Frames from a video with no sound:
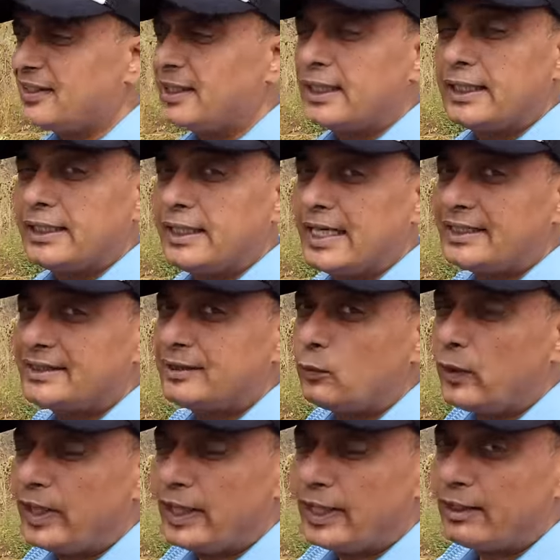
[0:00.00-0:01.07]
That's the
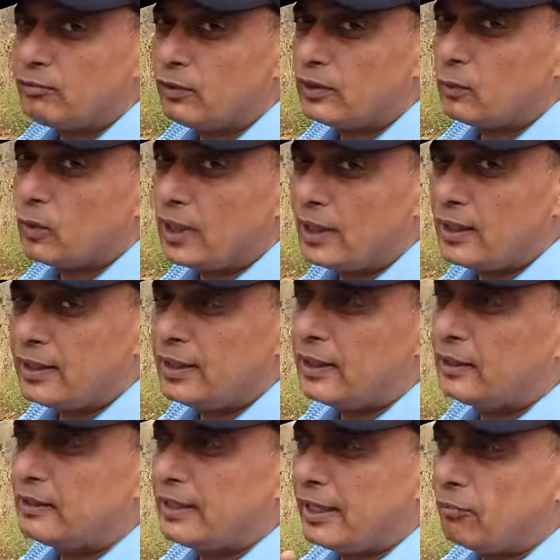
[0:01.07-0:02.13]
way ahead for the world. Time for